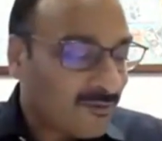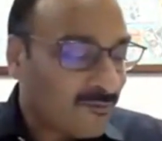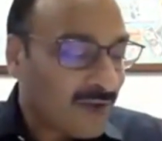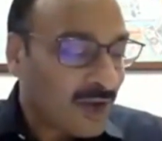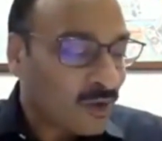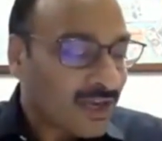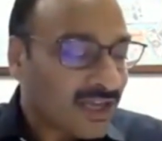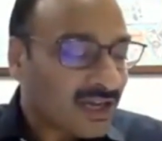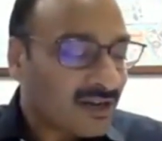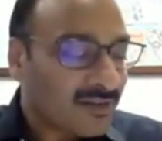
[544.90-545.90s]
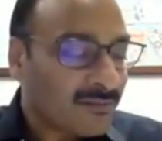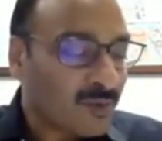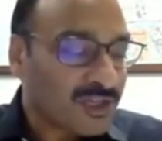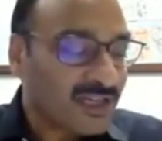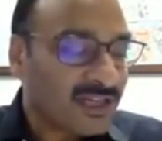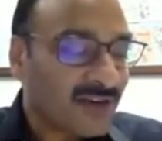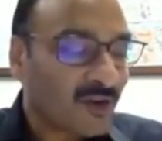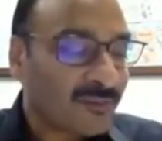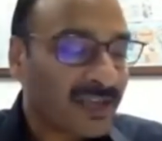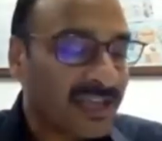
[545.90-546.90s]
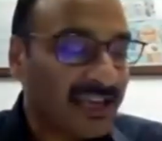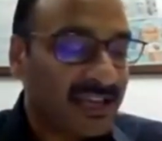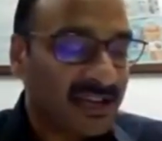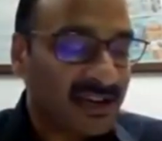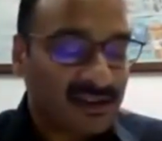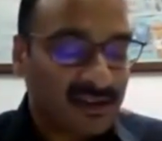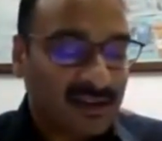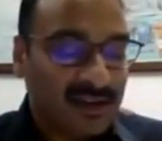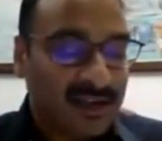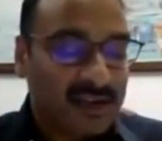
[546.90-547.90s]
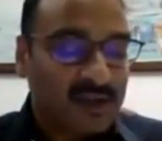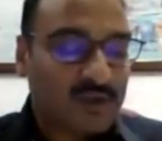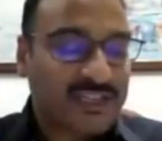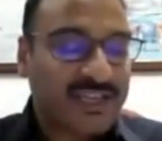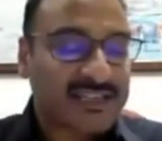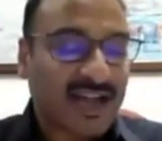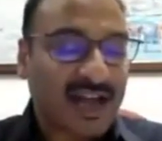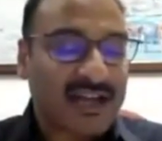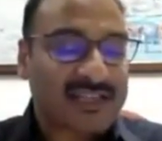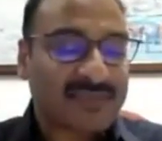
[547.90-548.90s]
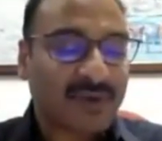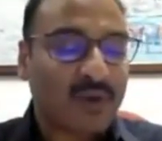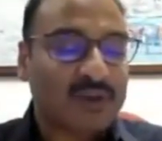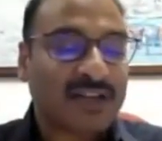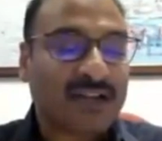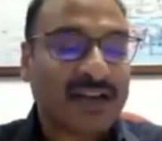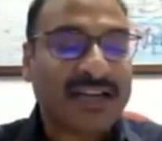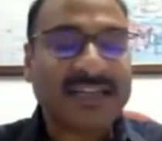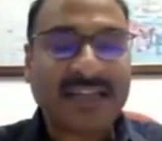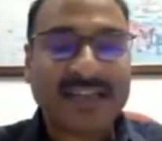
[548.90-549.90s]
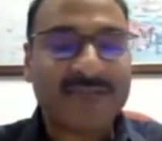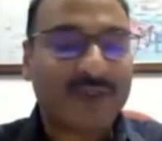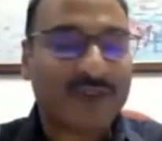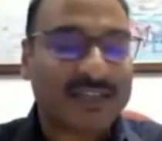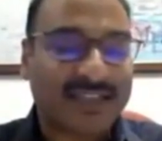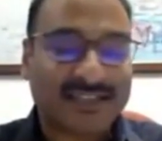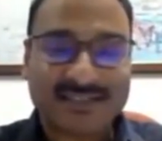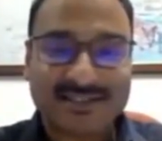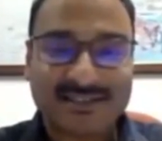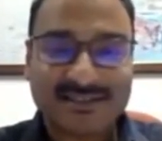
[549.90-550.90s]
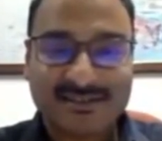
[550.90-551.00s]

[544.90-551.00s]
Veronica Mutinda from Kenya, so she has asked about the running time for the tests.